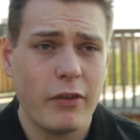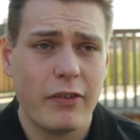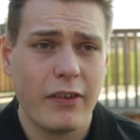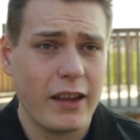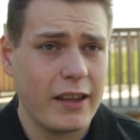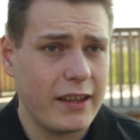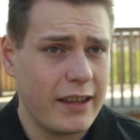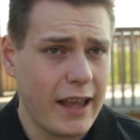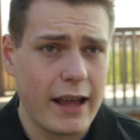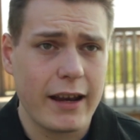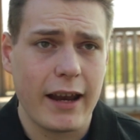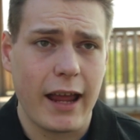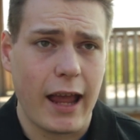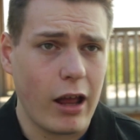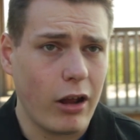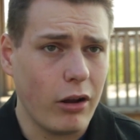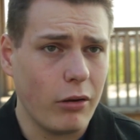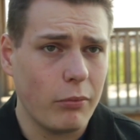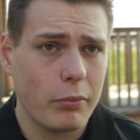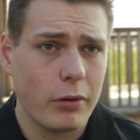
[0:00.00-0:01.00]
I would say get
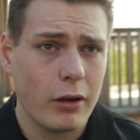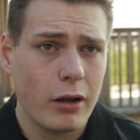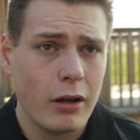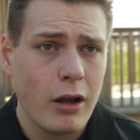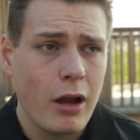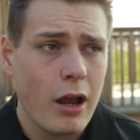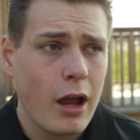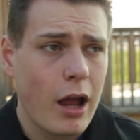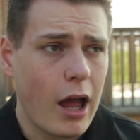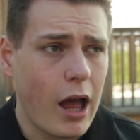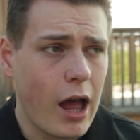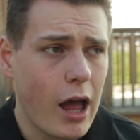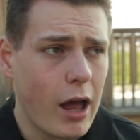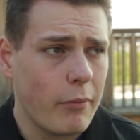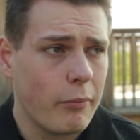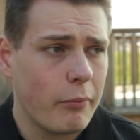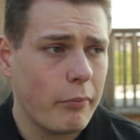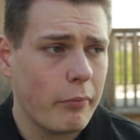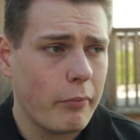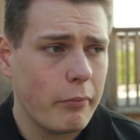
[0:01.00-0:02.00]
help,
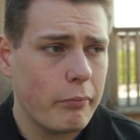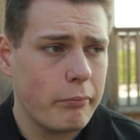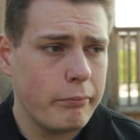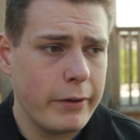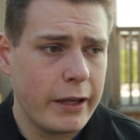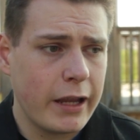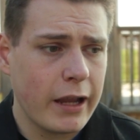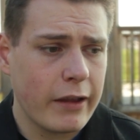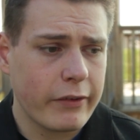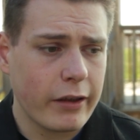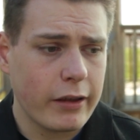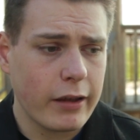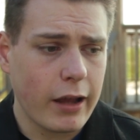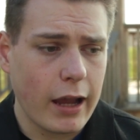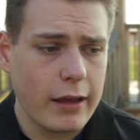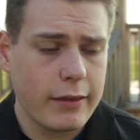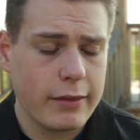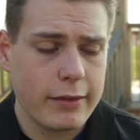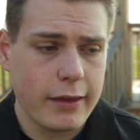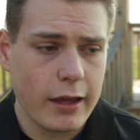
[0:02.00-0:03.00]
because
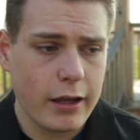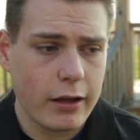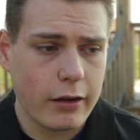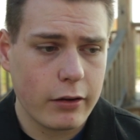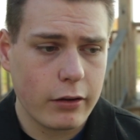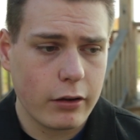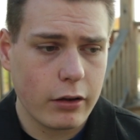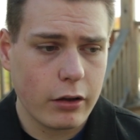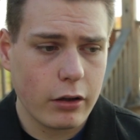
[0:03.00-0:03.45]
I think